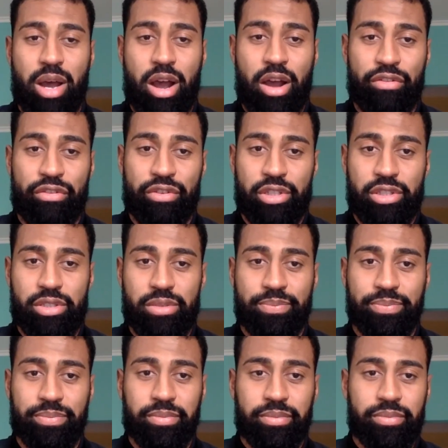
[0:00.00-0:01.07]
offers
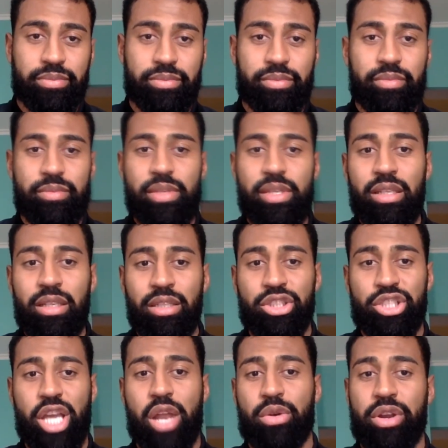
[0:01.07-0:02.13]

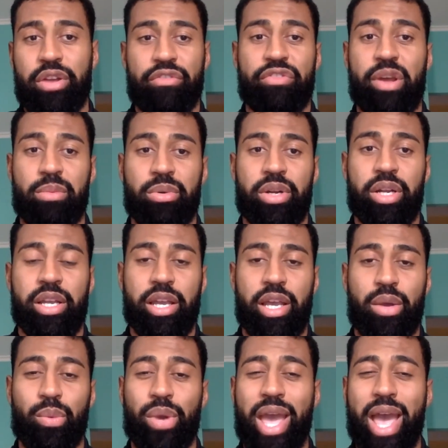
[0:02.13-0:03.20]
January and February,
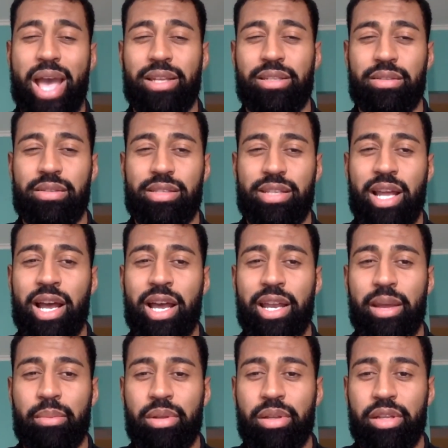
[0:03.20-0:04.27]
and we had to sign,
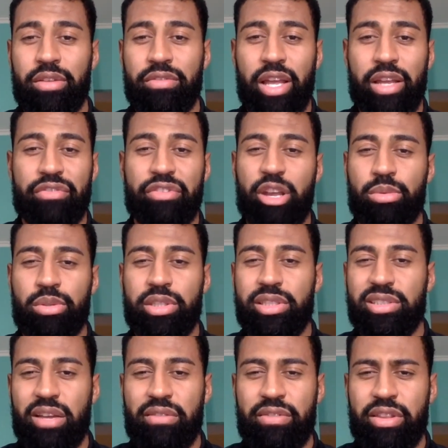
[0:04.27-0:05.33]
I believe, like February
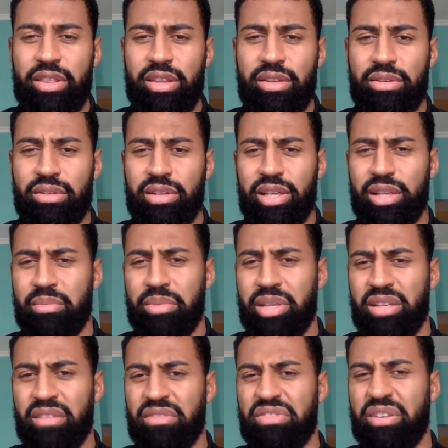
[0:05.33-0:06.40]
7th or like the
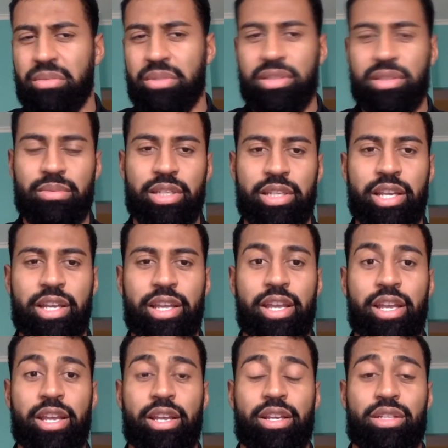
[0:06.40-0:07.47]
beginning of February, something like that.
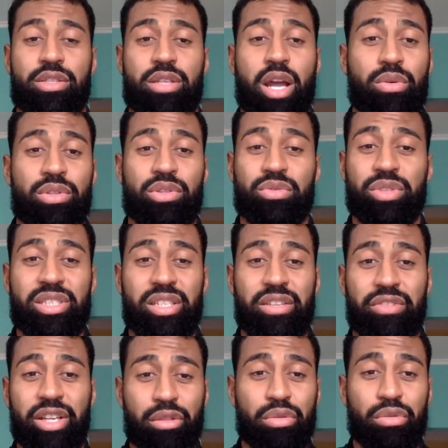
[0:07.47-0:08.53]
So I was
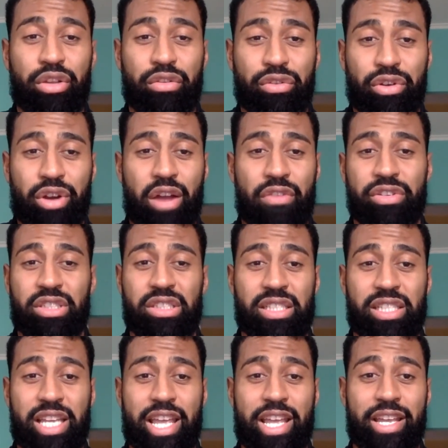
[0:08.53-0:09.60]
receiving 3-4 offers a
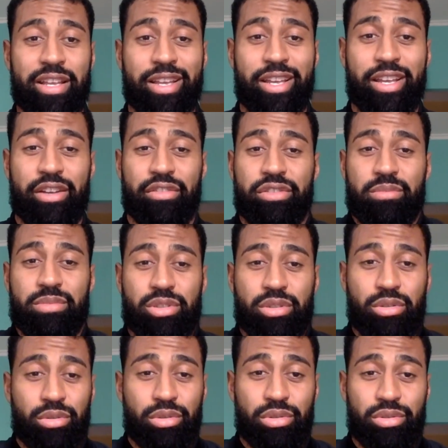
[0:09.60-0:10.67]
day from
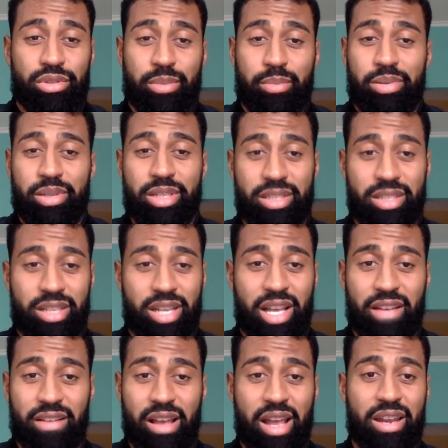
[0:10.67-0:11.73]
schools and places
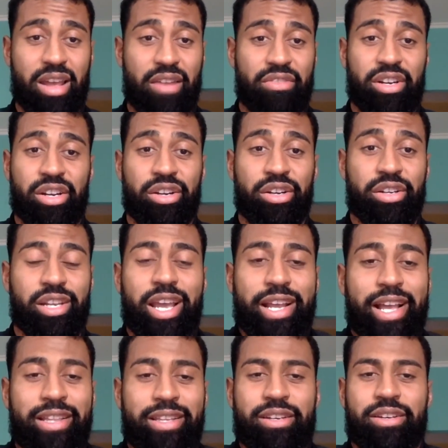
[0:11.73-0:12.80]
I'd never heard. Like
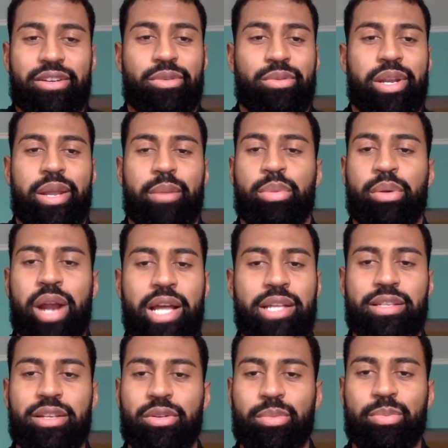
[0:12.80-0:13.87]
I didn't know what
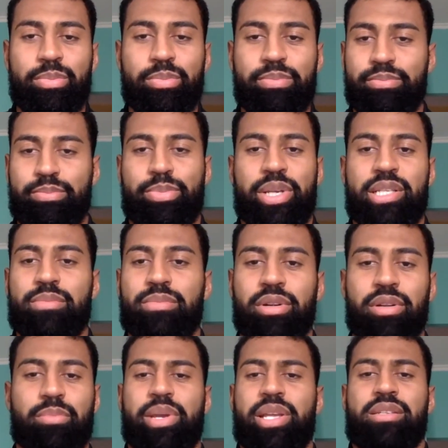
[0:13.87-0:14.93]
Nebraska or
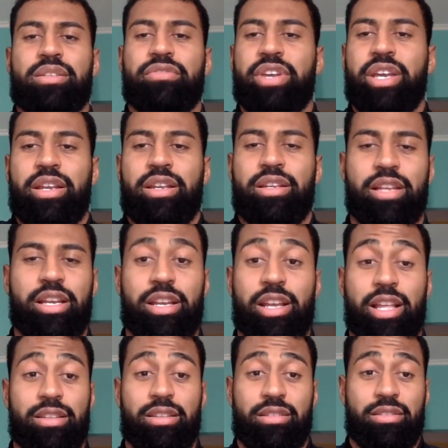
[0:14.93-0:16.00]
Pittsburgh, Pennsylvania, like
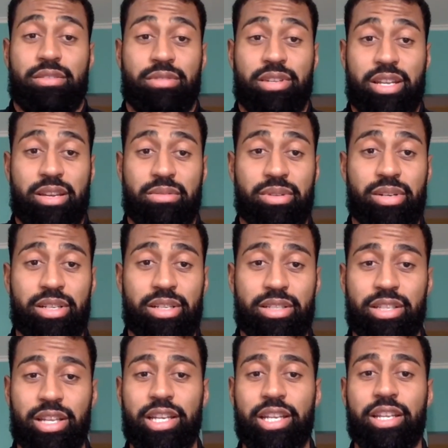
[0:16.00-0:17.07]
I didn't know what that
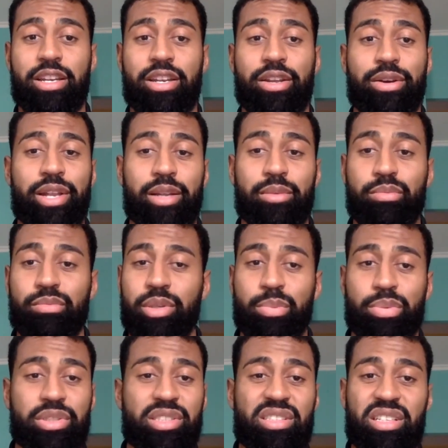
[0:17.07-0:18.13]
was. I didn't know like the
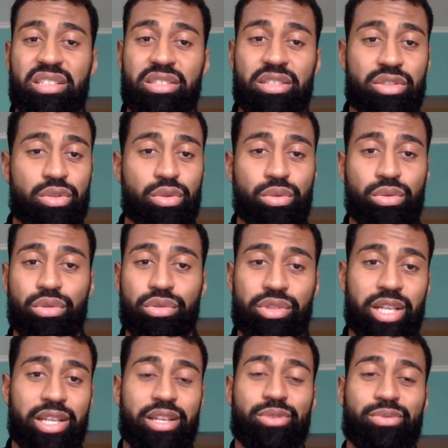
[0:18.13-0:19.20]
prestigious schools.
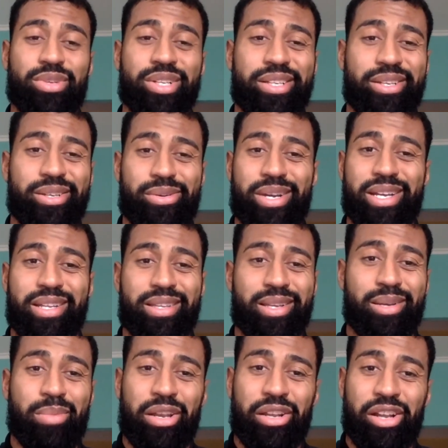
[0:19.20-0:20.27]
I didn't really know anything
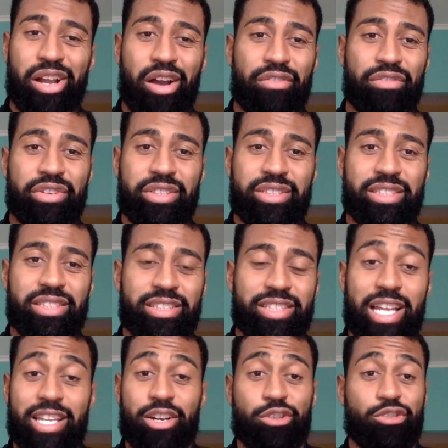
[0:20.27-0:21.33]
about the conferences.
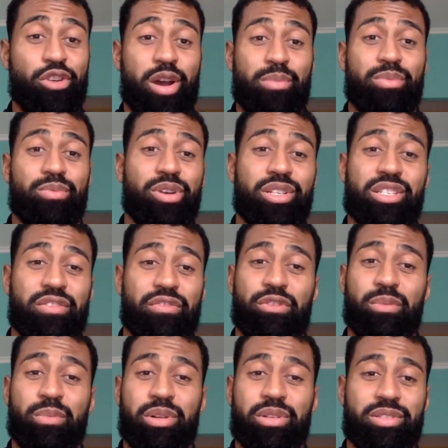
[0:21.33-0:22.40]
I didn't grow up watching
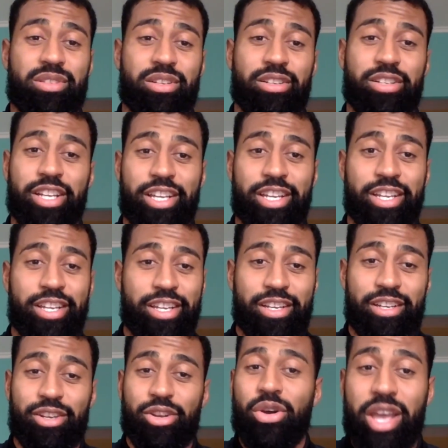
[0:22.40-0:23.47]
football, so
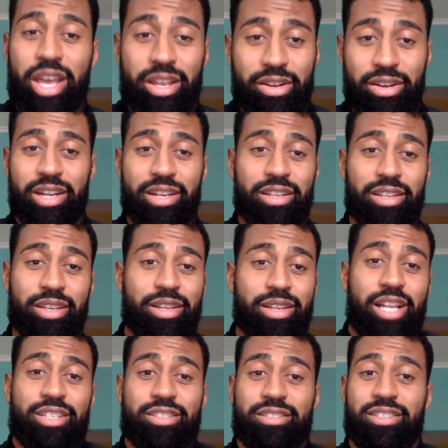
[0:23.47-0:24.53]
no hate on anything.
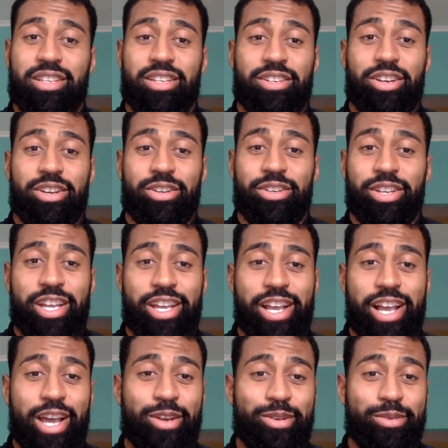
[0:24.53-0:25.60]
I just didn't know.
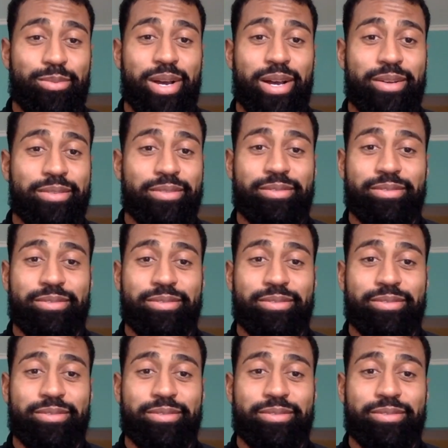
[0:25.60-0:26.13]
I knew about